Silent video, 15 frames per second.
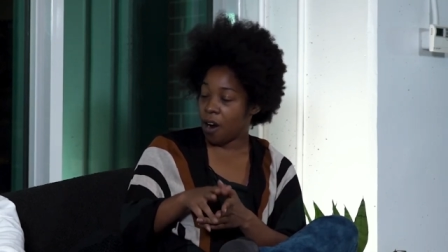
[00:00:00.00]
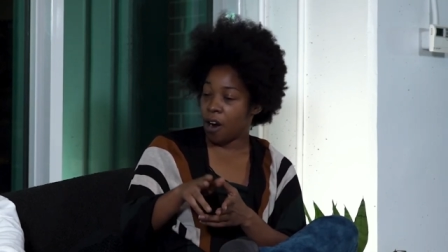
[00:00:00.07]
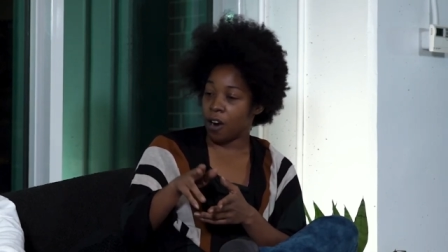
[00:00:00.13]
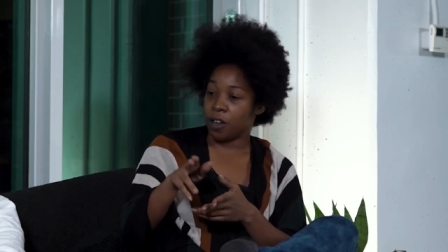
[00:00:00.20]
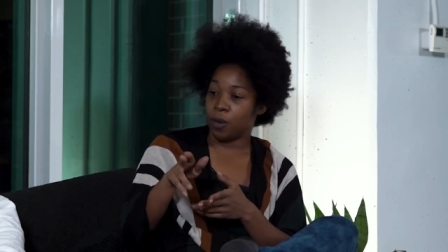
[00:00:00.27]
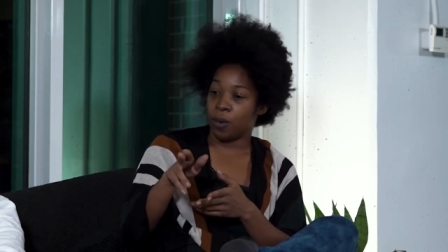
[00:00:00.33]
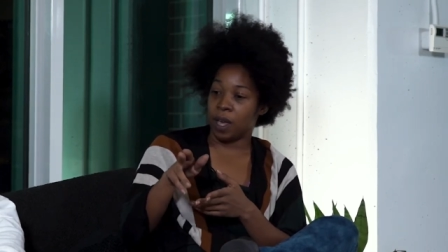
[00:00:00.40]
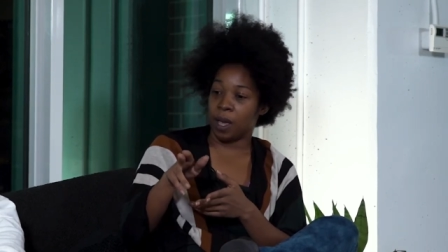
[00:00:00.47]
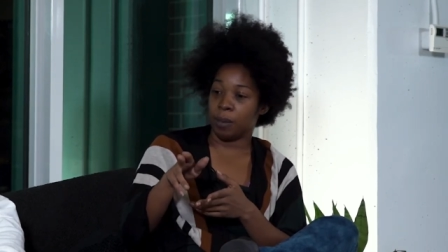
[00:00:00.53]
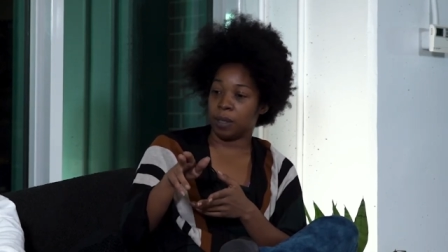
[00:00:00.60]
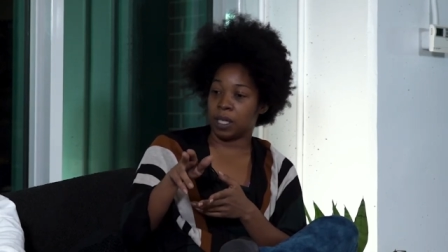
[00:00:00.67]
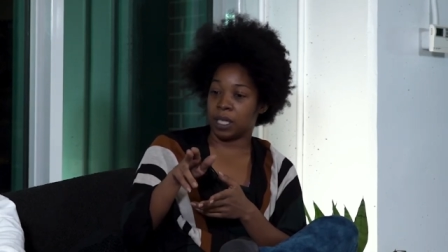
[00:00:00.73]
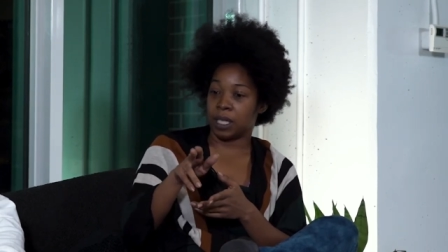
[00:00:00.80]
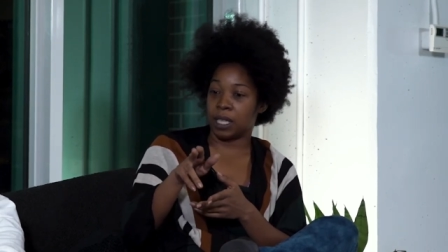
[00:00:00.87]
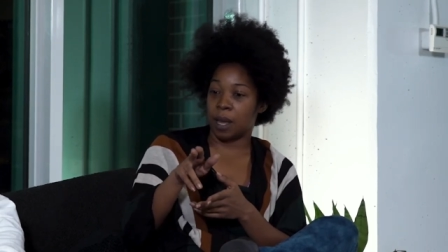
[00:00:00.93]
Are you able
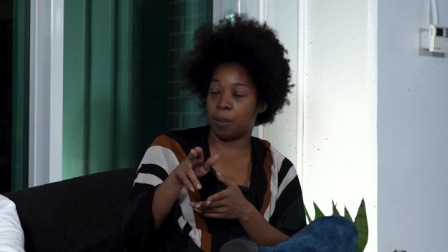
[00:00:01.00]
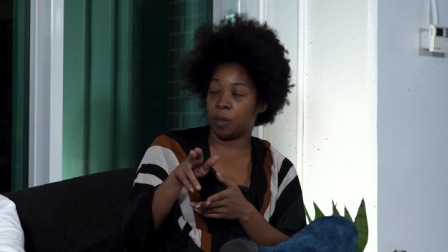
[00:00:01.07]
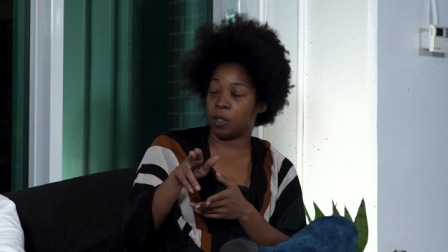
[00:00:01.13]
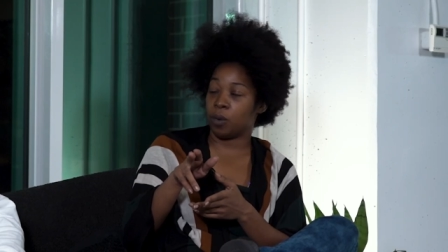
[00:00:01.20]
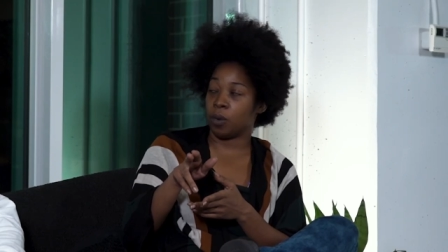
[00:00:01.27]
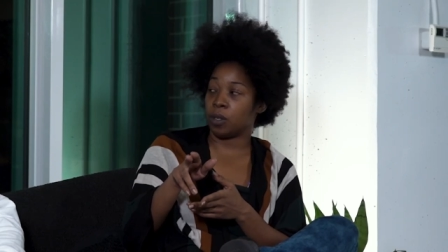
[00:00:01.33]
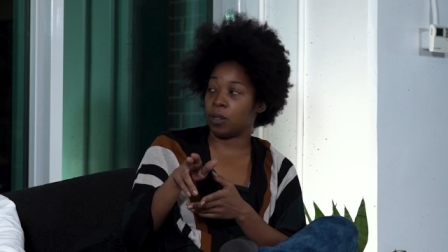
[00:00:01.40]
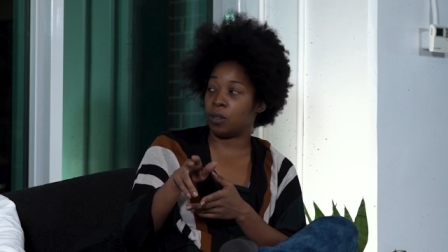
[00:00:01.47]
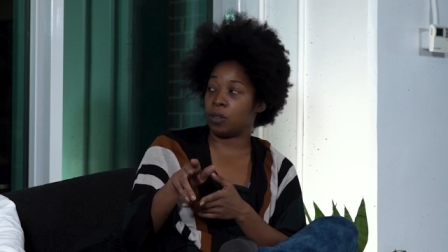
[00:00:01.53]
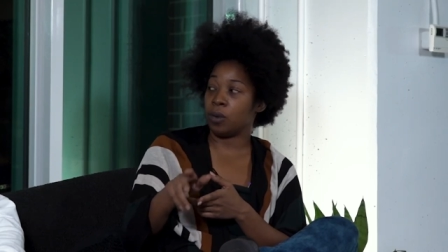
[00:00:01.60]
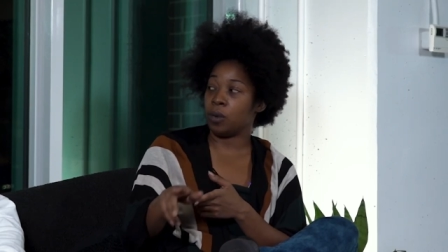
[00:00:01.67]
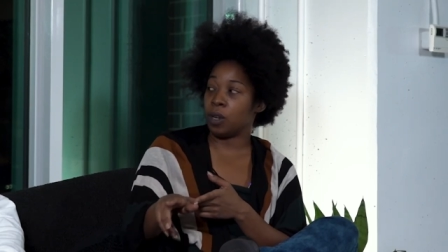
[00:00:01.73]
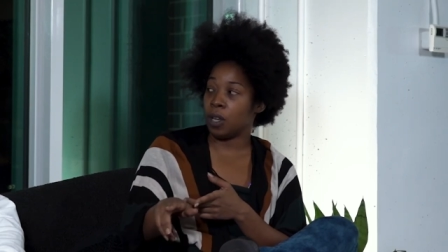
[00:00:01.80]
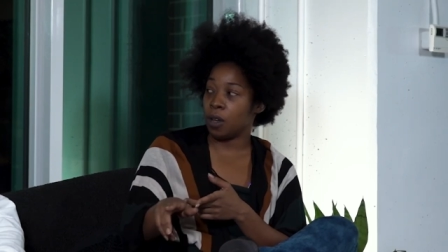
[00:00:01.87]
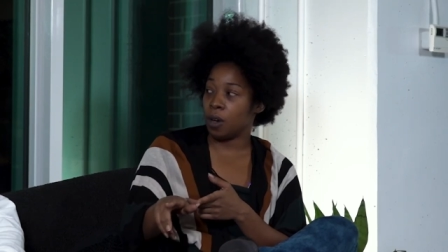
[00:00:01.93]
to step into a
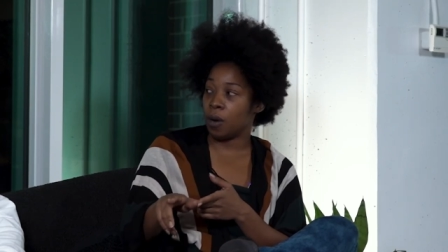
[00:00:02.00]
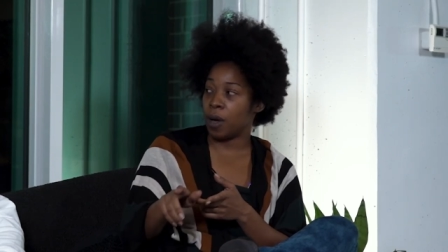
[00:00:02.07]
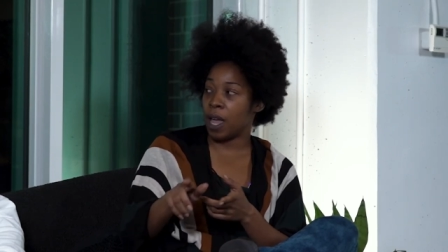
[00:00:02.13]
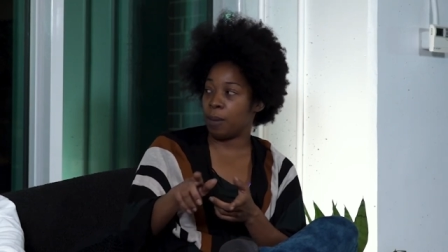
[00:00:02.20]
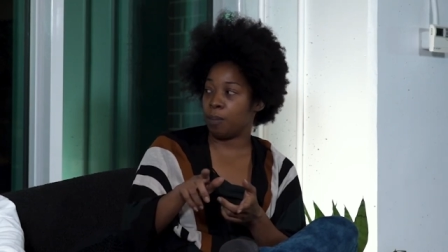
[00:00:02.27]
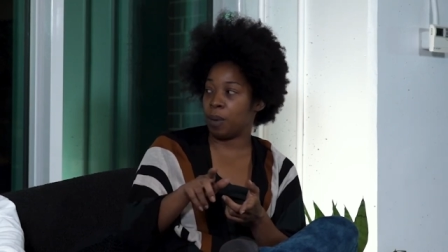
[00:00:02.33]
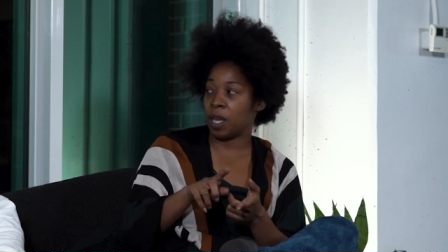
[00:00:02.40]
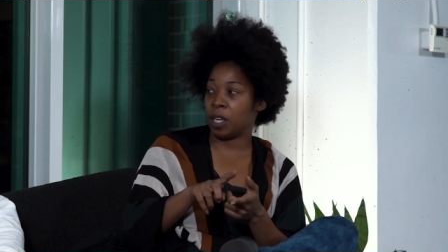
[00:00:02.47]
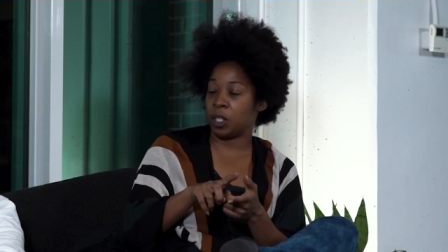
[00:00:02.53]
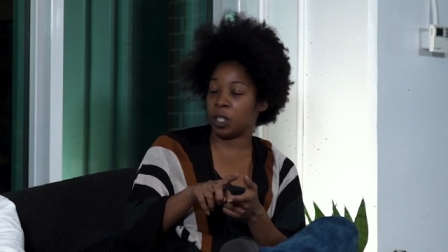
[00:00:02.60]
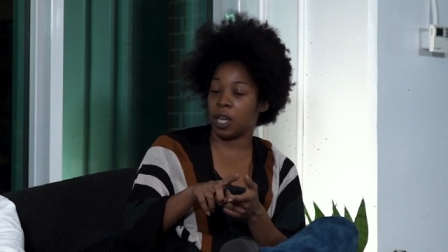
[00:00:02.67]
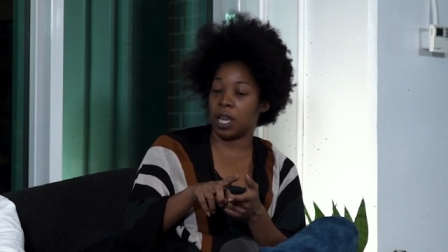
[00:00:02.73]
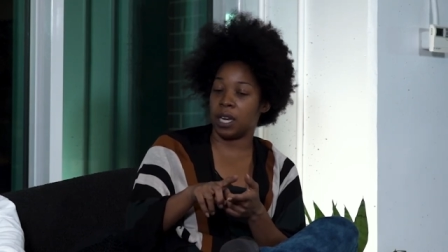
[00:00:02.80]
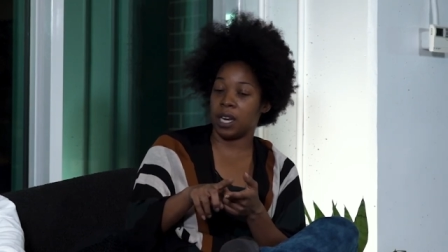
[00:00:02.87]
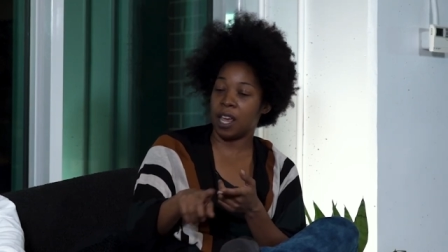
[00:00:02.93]
studio and pitch
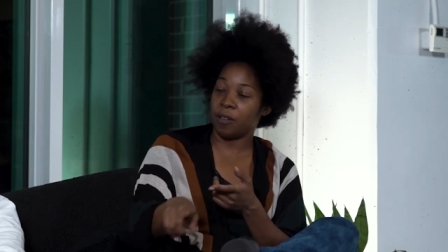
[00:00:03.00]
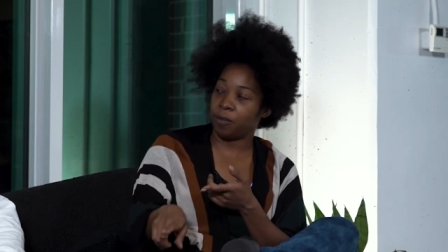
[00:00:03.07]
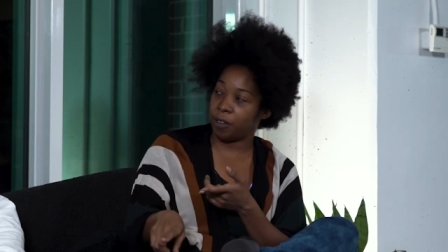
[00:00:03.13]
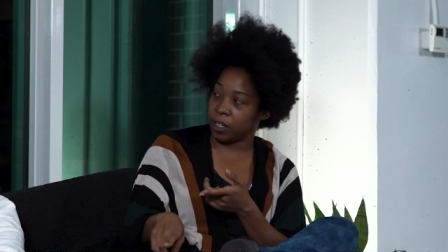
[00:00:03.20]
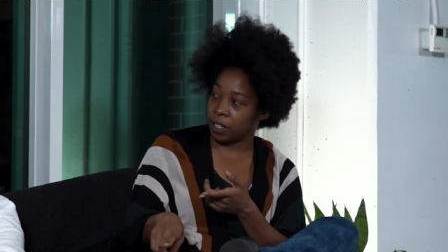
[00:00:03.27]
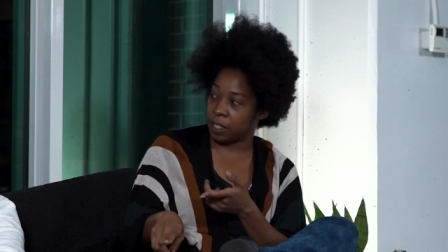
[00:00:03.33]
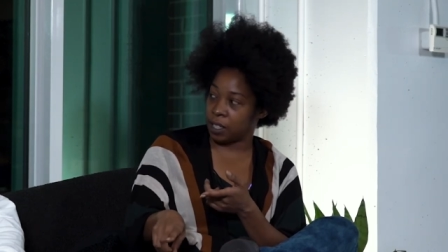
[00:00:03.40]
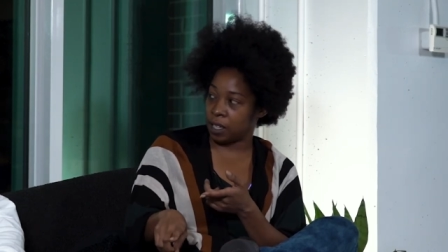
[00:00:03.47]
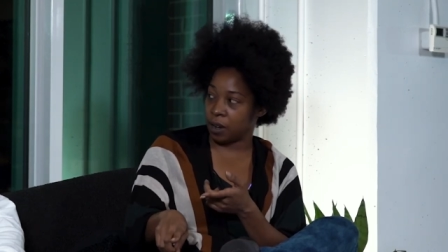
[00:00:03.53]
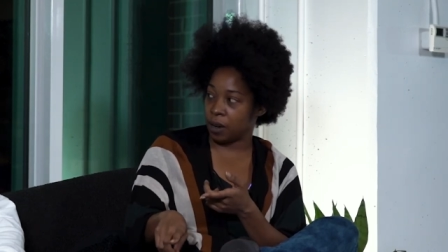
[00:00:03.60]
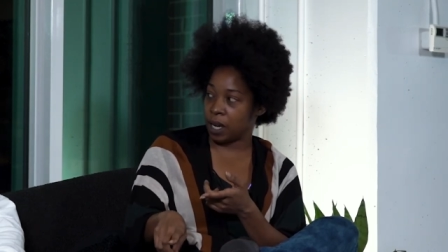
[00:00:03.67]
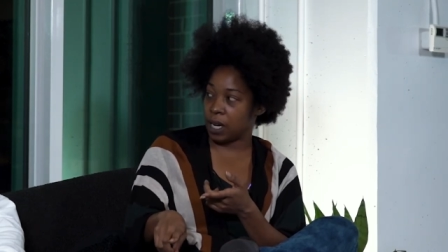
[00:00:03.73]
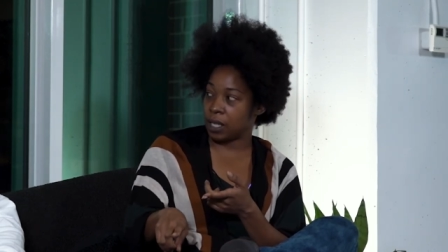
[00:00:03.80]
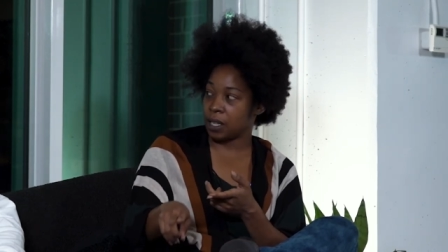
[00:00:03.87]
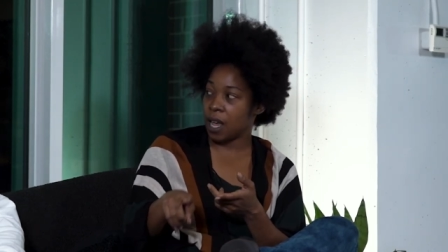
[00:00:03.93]
a Netflix
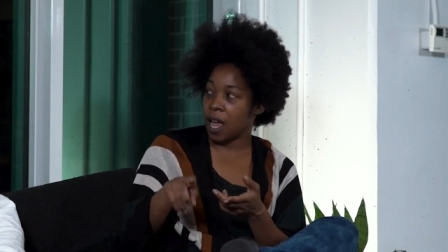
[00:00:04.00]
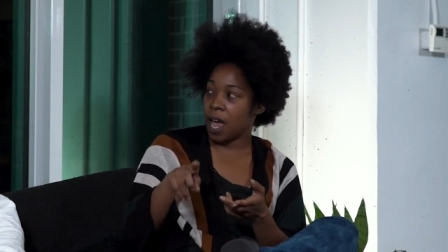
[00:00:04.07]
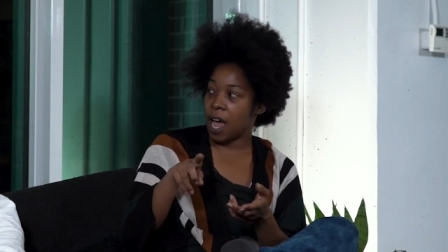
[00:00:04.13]
series?